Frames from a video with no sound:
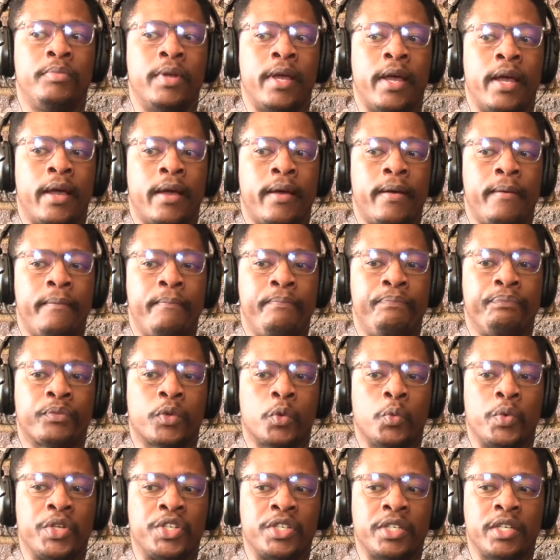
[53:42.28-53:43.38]
um,
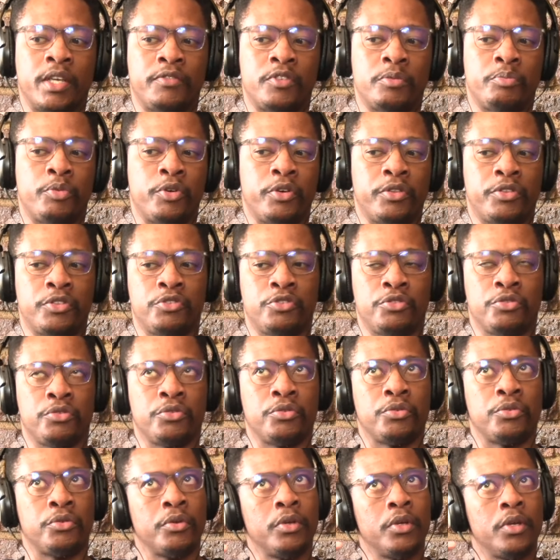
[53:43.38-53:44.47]
which gives birth
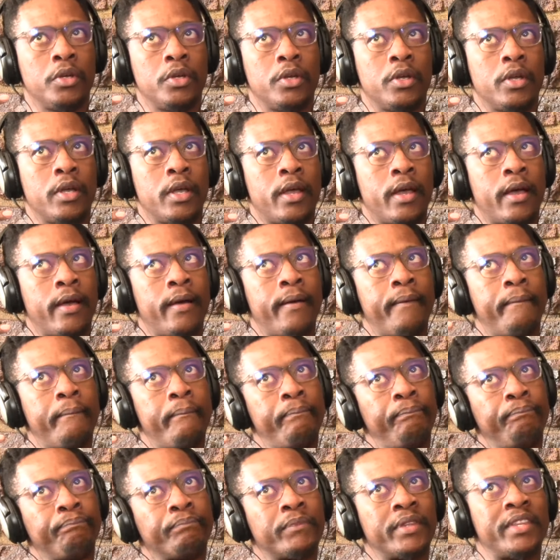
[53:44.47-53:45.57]
to um,
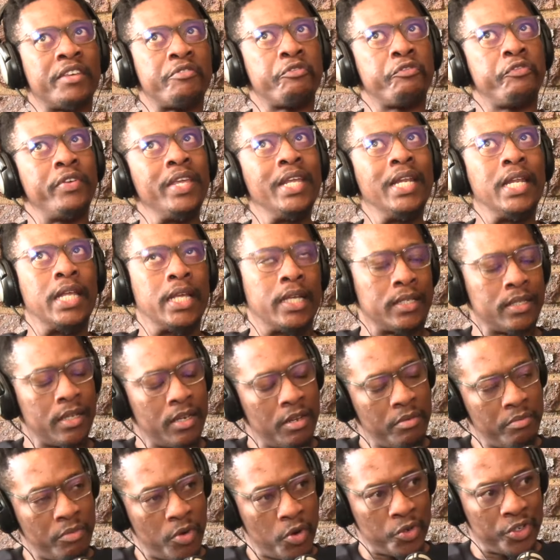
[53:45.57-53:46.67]
the feelings and
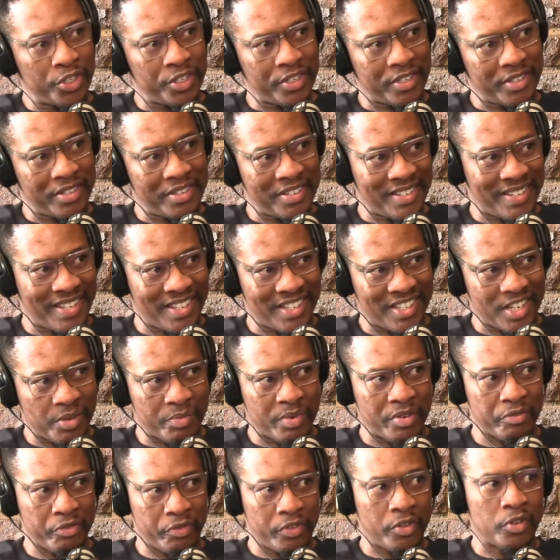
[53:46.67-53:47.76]
emotions that someone
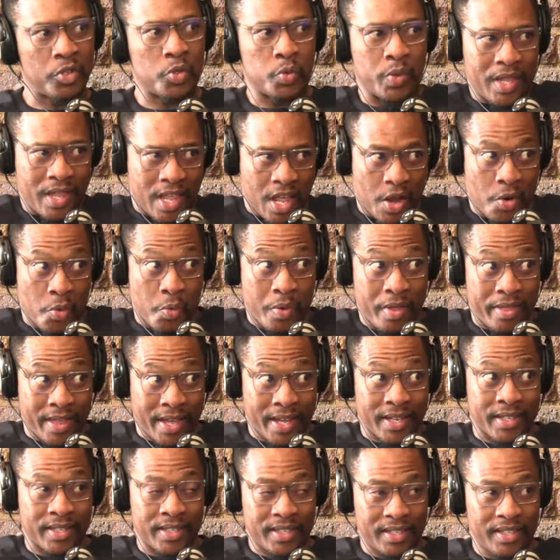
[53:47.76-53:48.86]
feels when mm. they're with
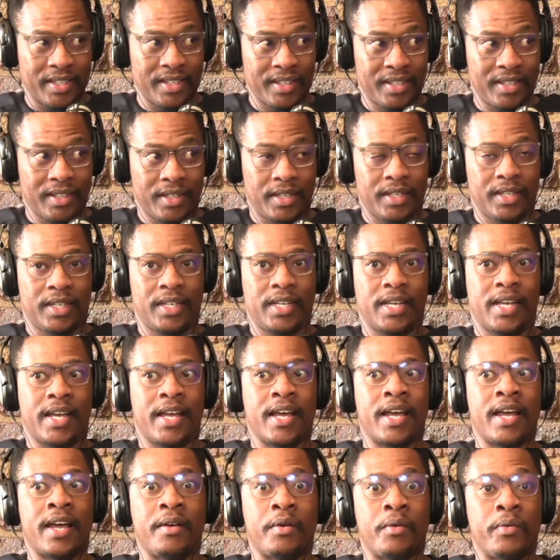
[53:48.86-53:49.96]
us mm. Mm.
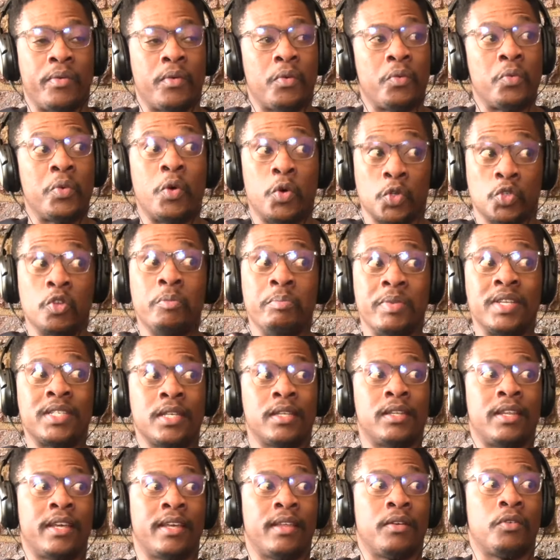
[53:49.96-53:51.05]
Uh, we also miss it
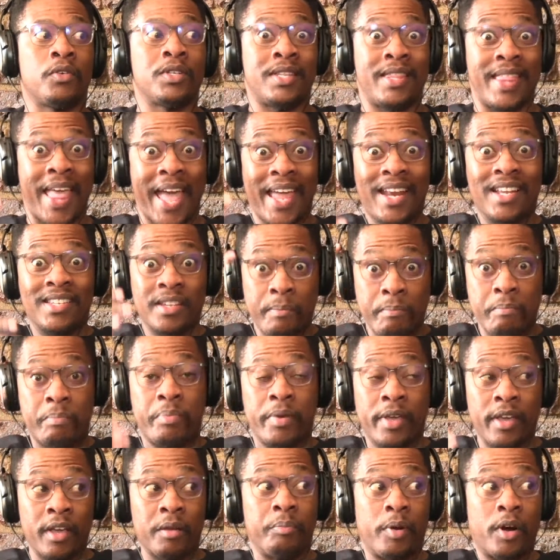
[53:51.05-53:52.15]
there because that is a we
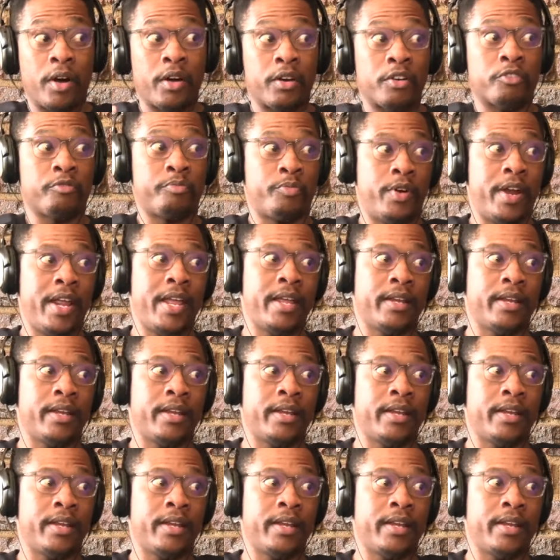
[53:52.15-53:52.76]
big do. part of brand. We